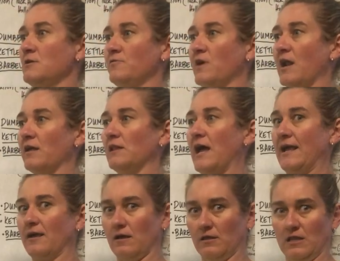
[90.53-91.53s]
you gotta,
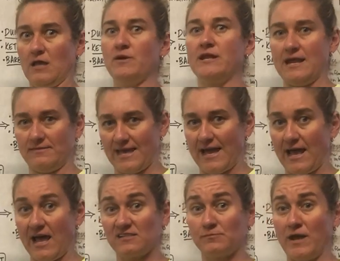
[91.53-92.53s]
like, eliminate that
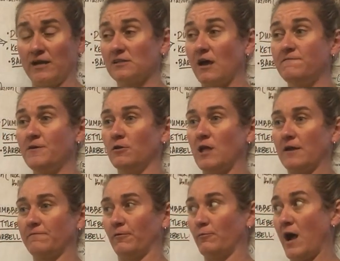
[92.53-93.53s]
aspect. I feel
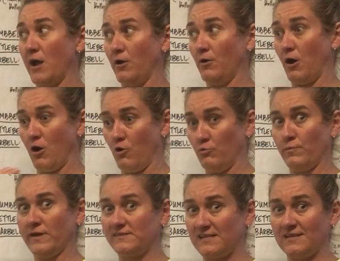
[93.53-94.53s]
like for my own
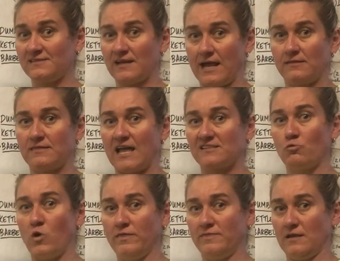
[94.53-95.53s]
business, like, that's
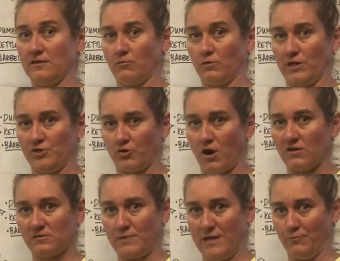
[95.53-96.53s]
one thing that really
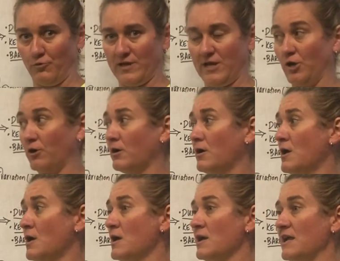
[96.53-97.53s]
draws people here,
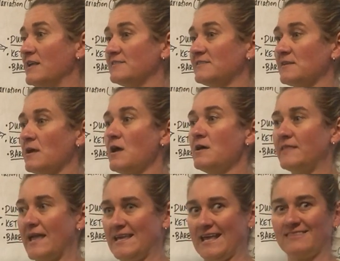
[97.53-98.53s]
is
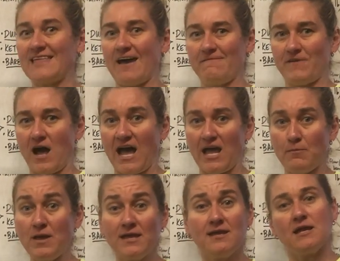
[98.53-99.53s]
they get that
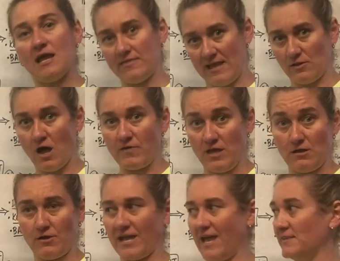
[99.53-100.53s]
vibe and they love it.
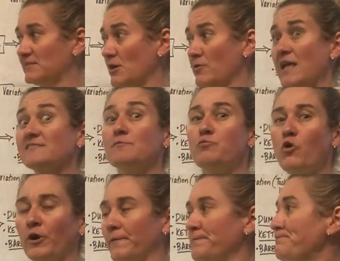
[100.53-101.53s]
Okay, so that's
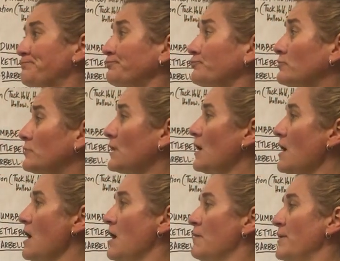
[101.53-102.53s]
important.
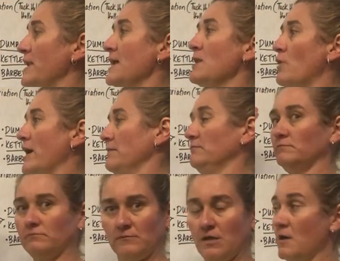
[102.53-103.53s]
But anyway,
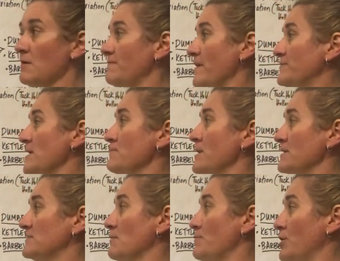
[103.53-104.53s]
15
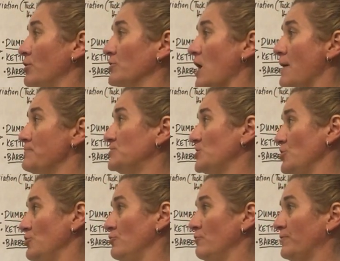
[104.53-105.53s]
minutes to build up
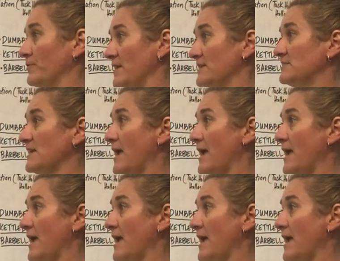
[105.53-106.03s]
to, for this